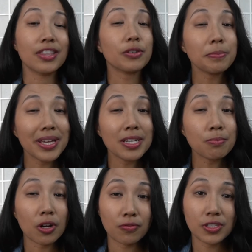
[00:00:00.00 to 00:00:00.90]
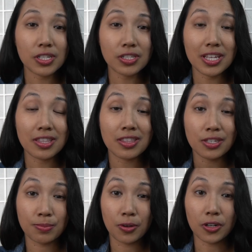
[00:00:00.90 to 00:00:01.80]
There are many prophecies in
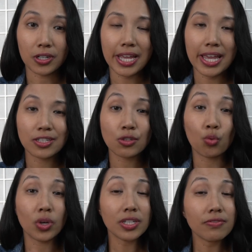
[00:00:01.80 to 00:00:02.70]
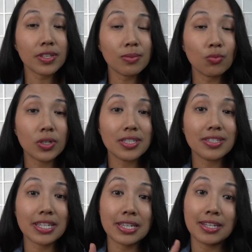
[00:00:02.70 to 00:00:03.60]
this book, and one of them
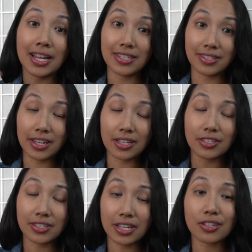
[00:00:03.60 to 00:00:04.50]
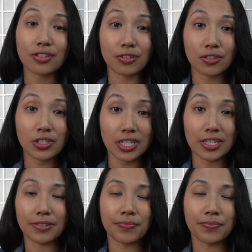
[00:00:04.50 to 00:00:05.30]
was in Isaiah 6:13.